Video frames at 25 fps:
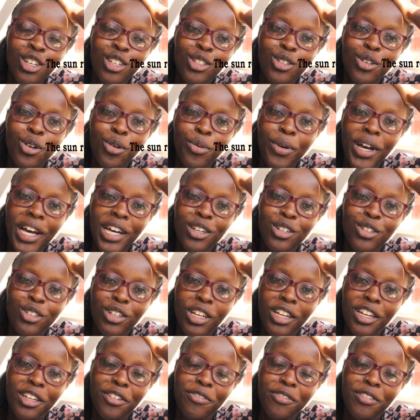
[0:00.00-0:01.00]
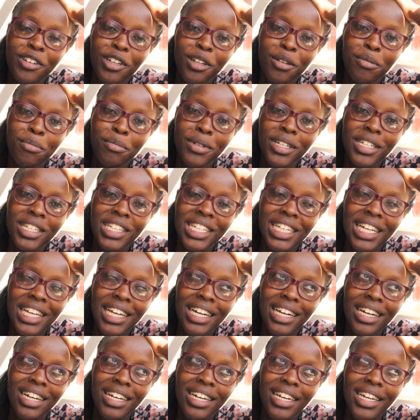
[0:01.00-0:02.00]
So where I usually film, it's
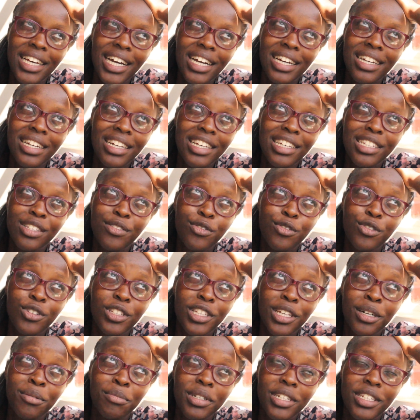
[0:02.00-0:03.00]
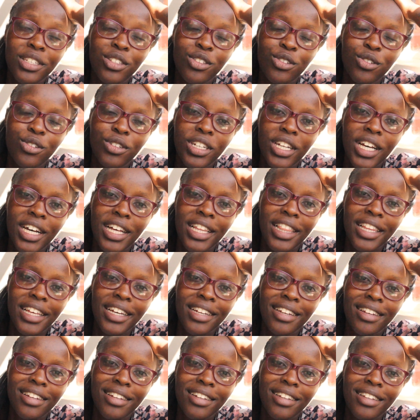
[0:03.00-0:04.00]
like darkness for some reason, and
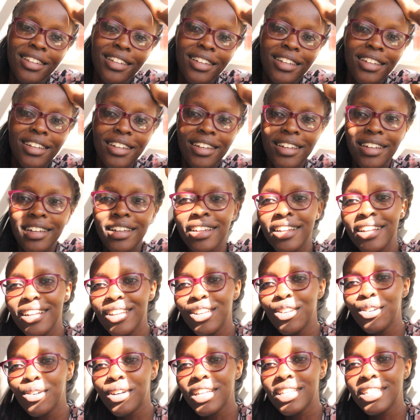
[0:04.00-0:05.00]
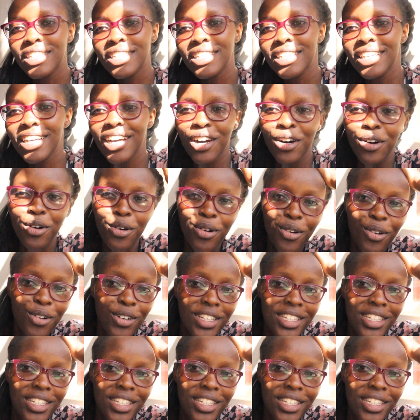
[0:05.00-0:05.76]
then you can see how